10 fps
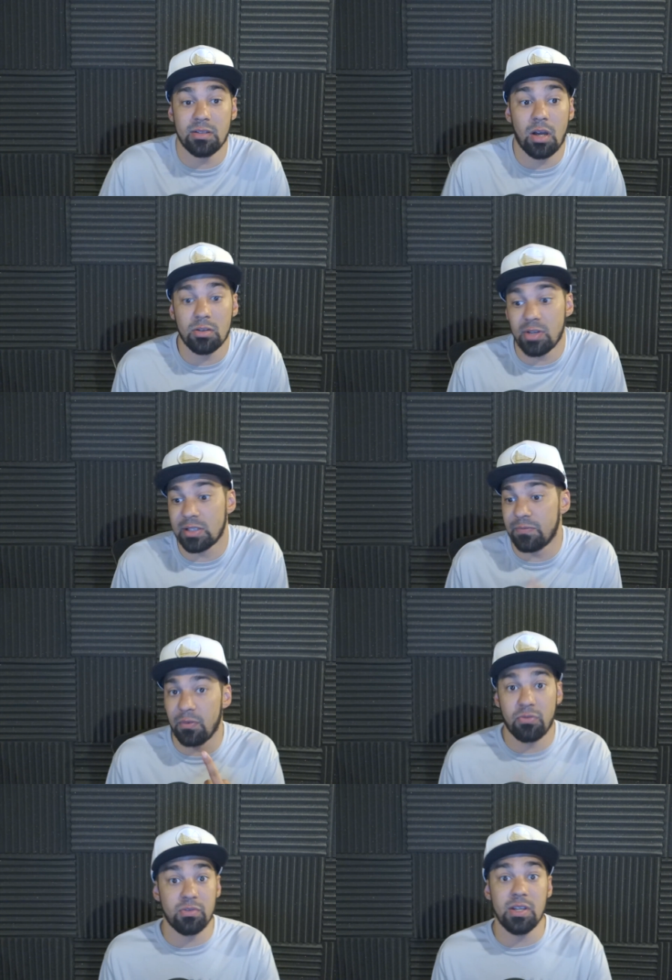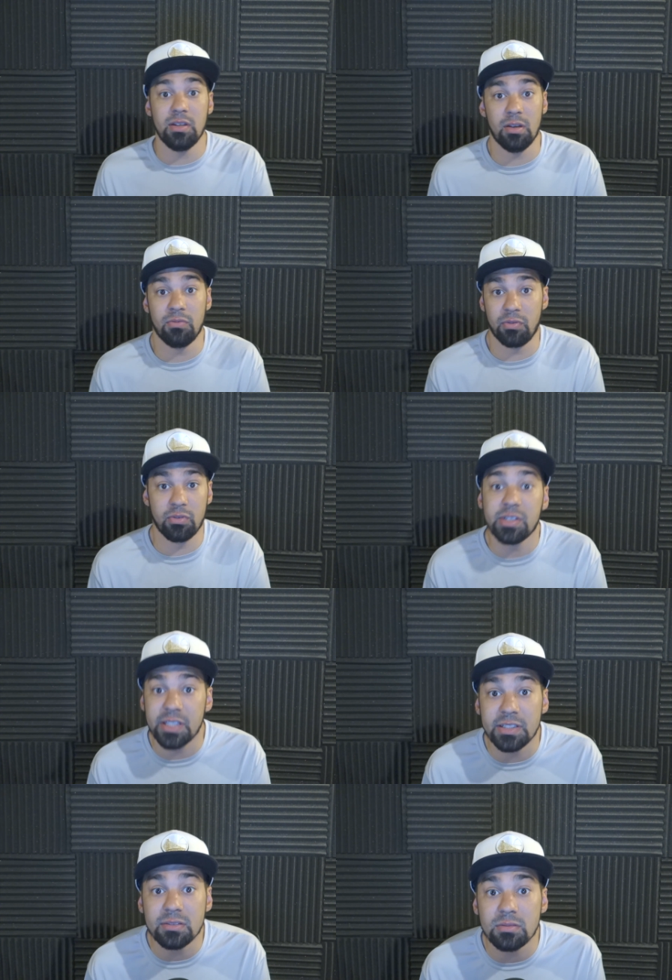contracted for three for three
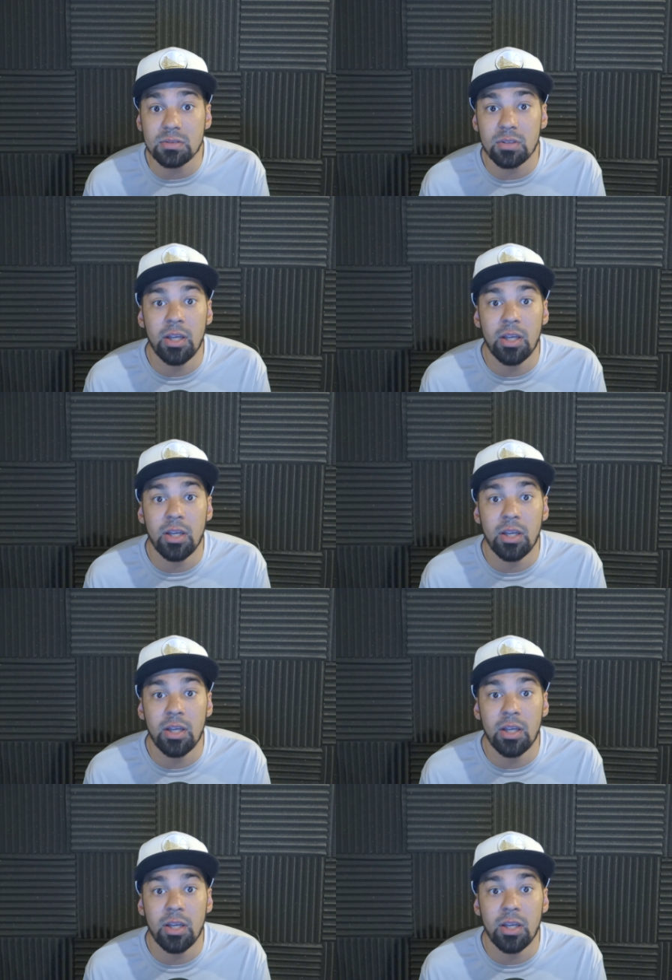seasons?